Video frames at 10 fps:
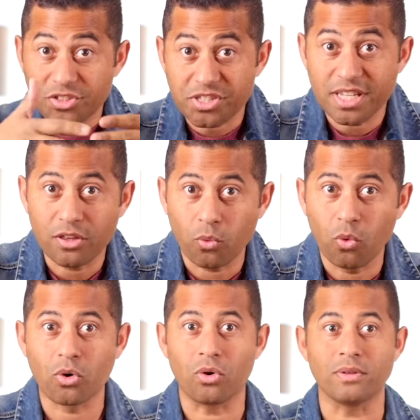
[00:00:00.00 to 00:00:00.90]
see the
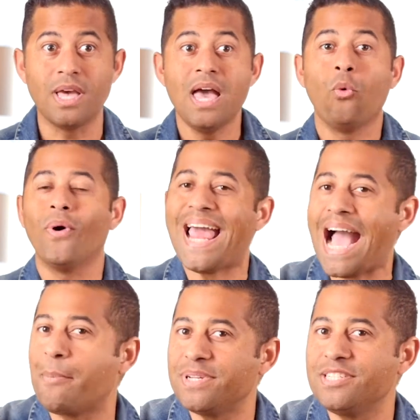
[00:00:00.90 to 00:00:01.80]
world. What
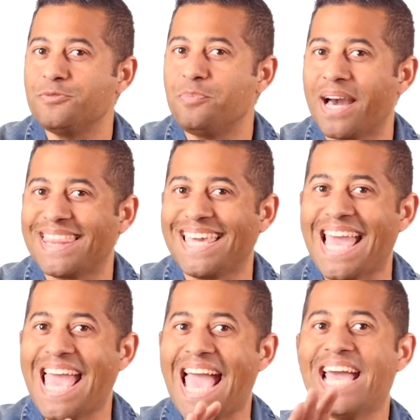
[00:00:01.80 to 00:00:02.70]
happens by the
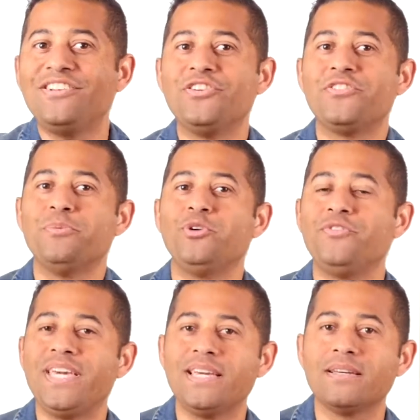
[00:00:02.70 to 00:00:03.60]
end of the
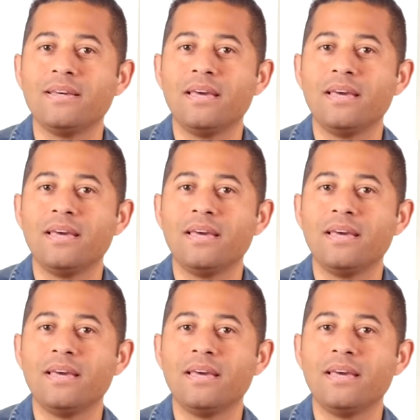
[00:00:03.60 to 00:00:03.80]
movie?